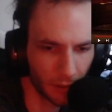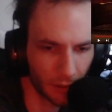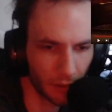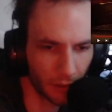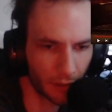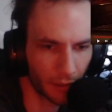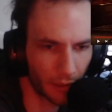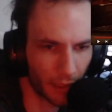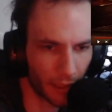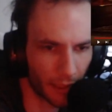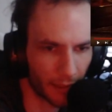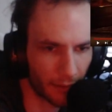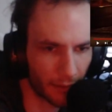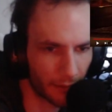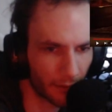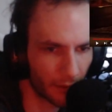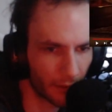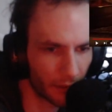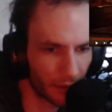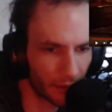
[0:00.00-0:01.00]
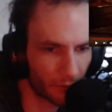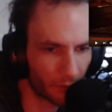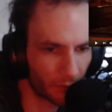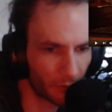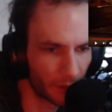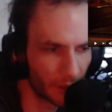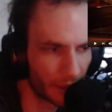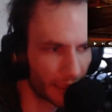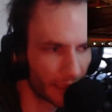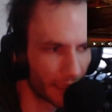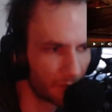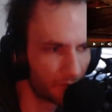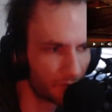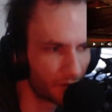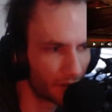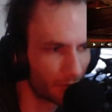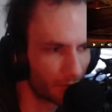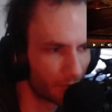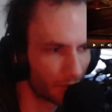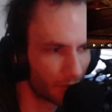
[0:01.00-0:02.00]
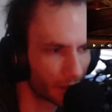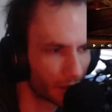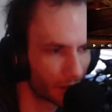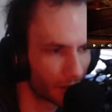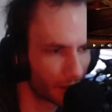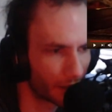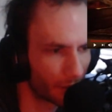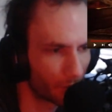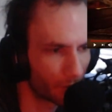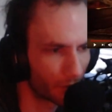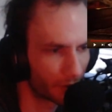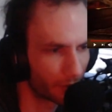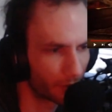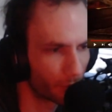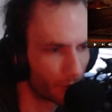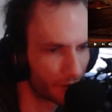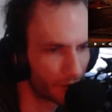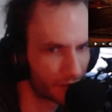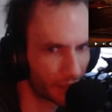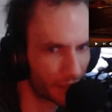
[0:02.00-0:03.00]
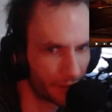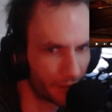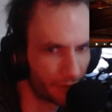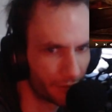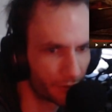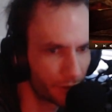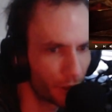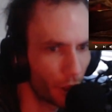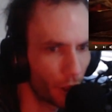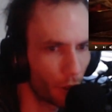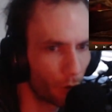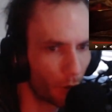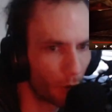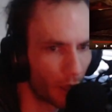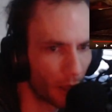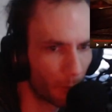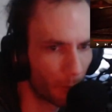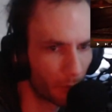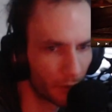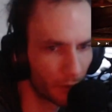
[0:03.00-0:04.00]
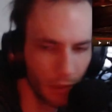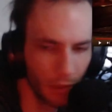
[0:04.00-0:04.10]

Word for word: That the only games you can play on it were the ones that you code up.